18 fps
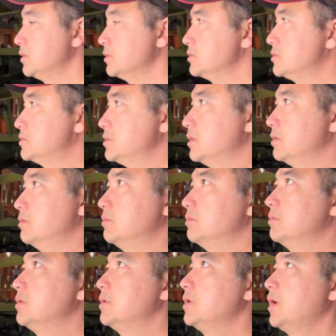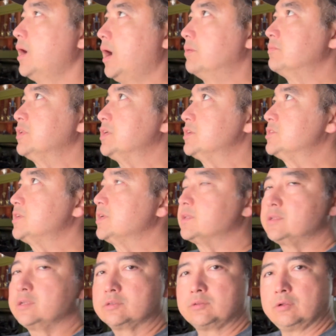So I'm gonna stick
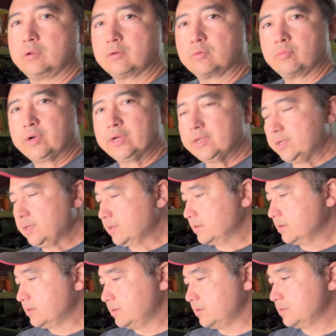this all the way in